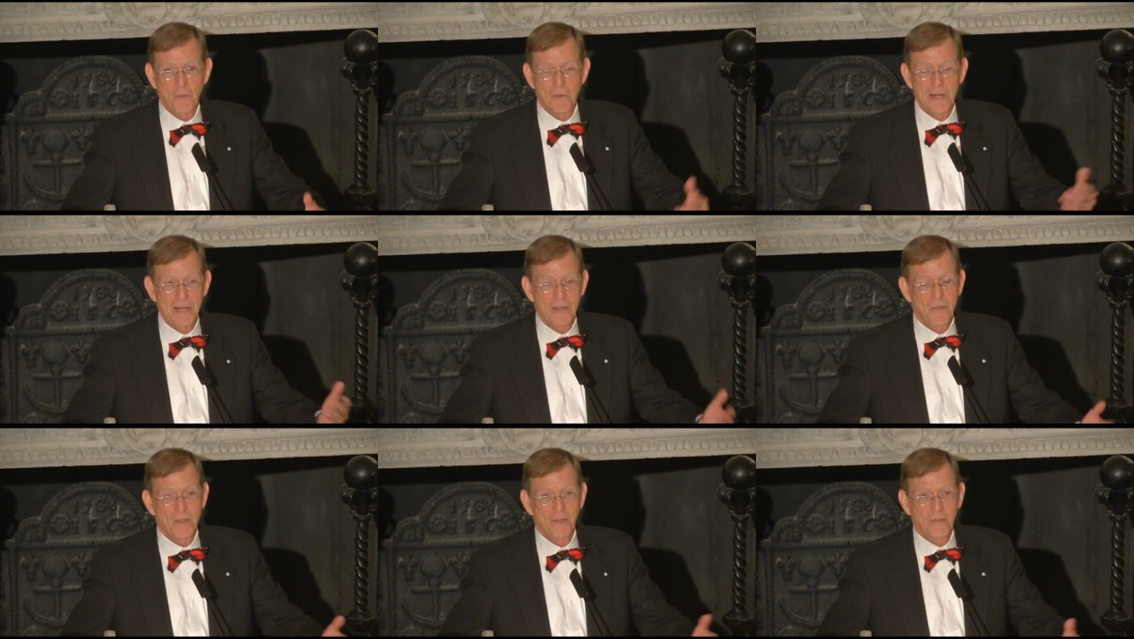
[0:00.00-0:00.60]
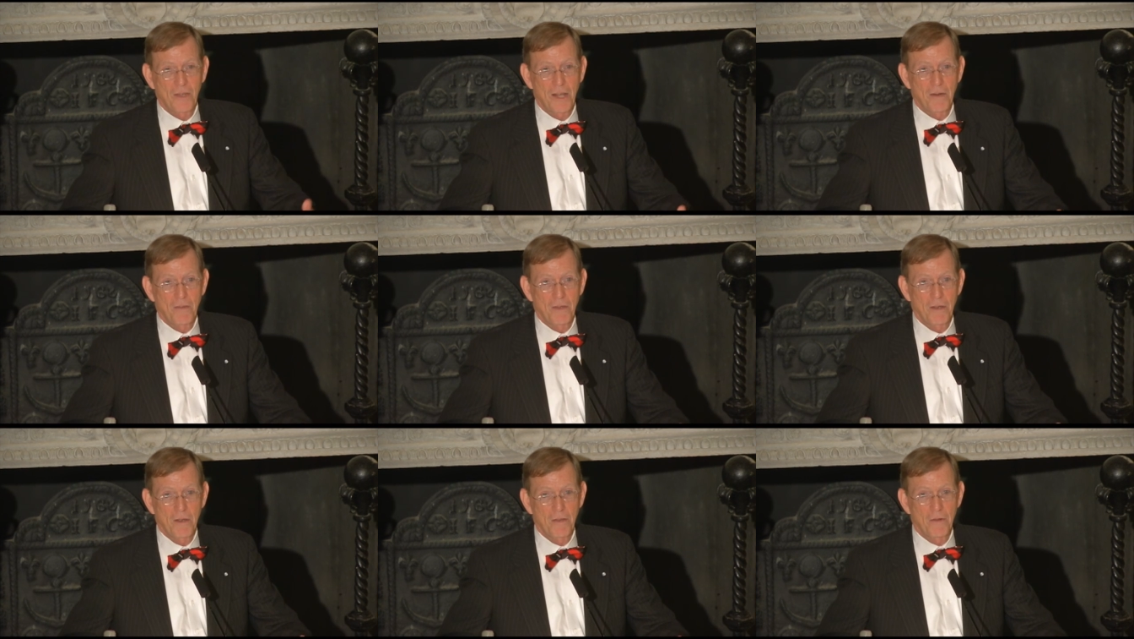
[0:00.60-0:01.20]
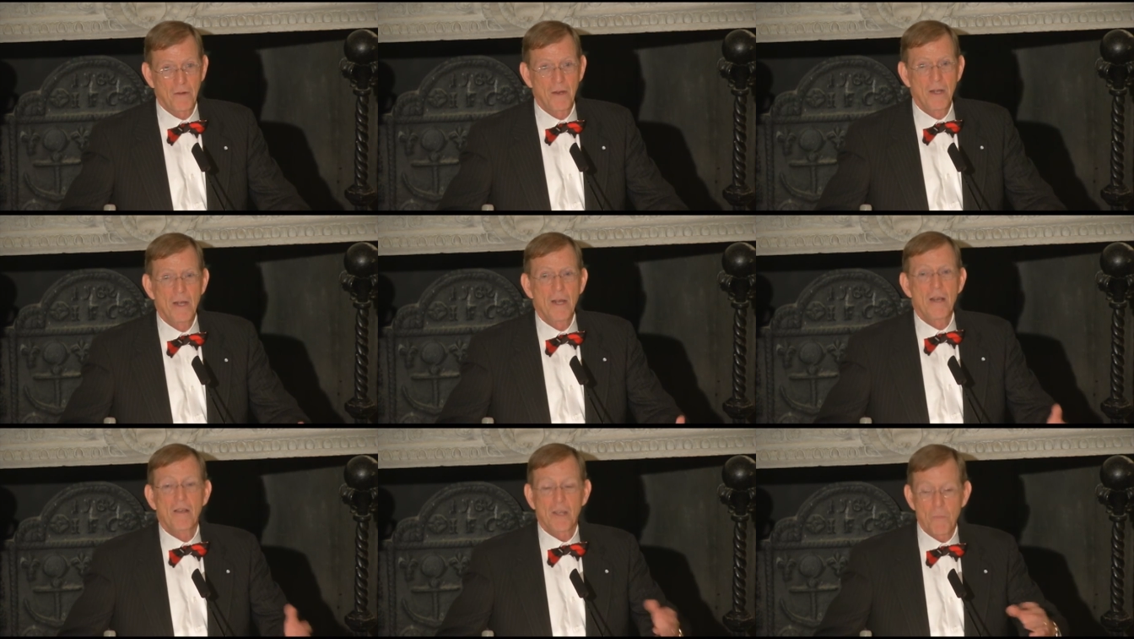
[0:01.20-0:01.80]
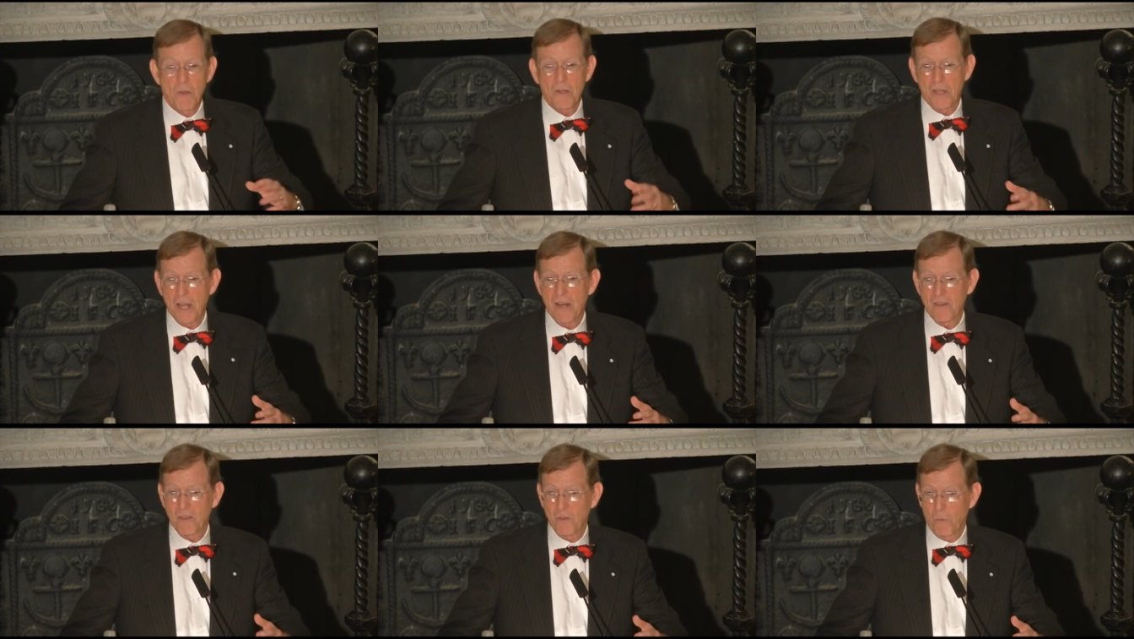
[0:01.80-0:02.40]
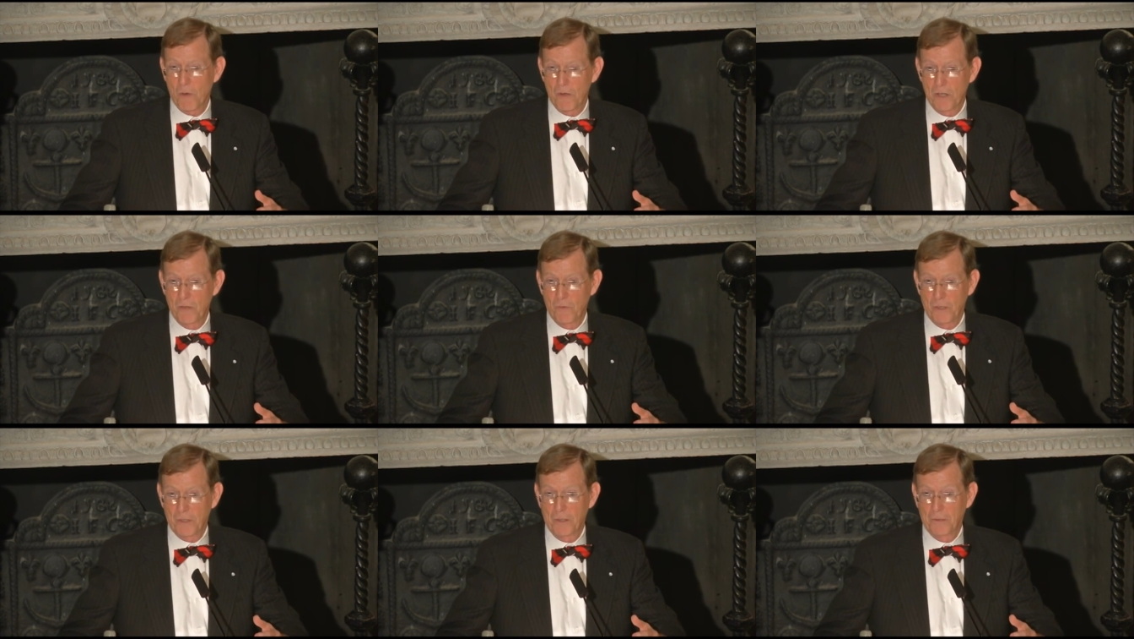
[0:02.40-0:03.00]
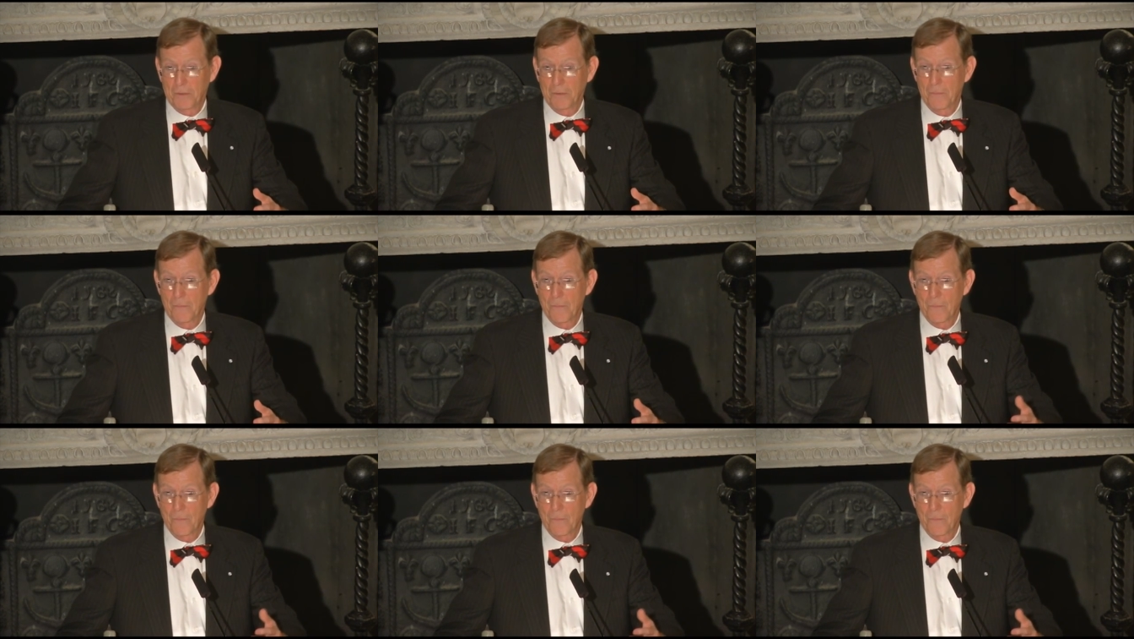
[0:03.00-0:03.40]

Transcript: we need this, out of the other. Communications were difficult.